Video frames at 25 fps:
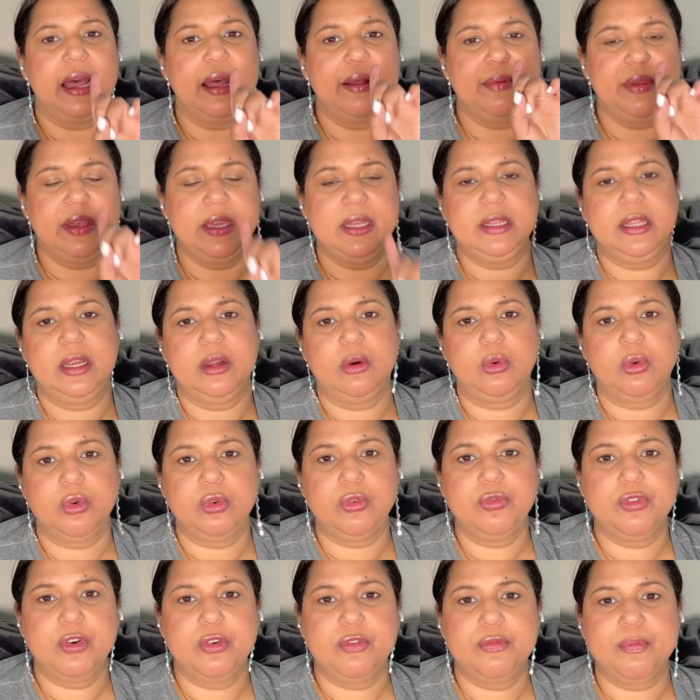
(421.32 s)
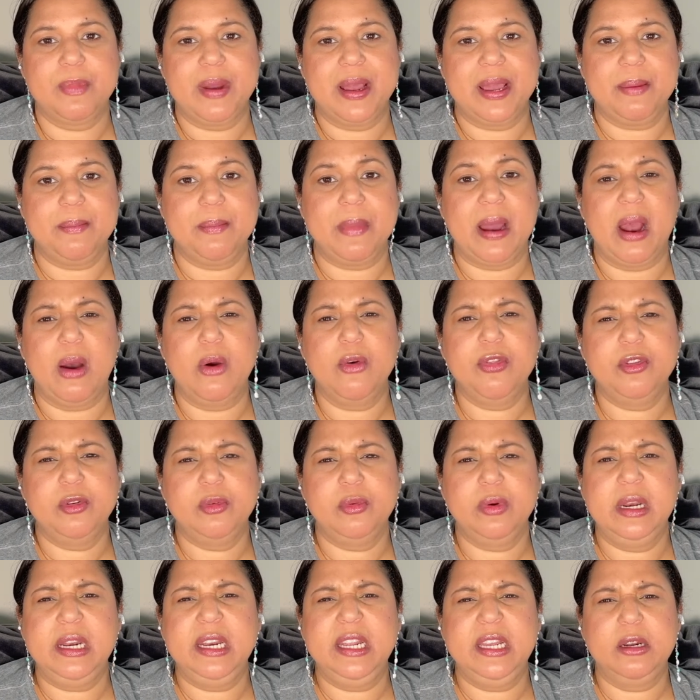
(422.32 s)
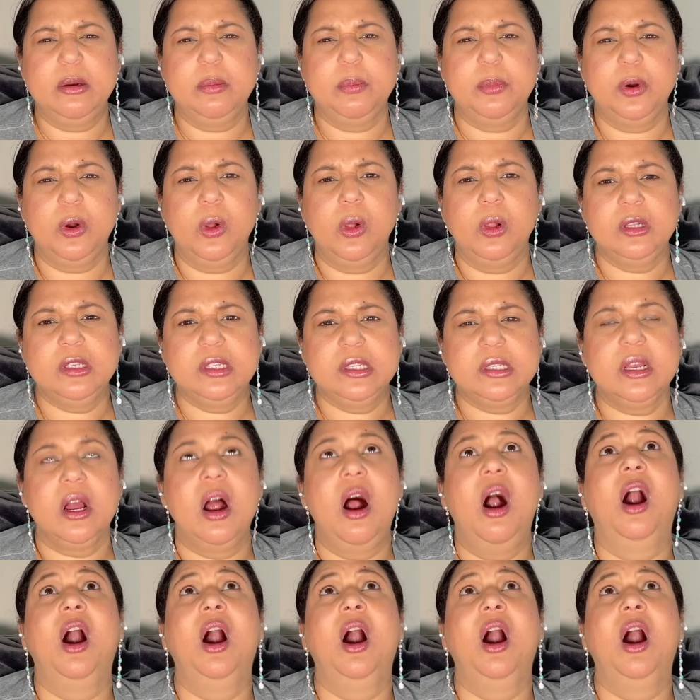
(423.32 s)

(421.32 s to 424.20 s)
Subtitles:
in the roof of my mouth little balls.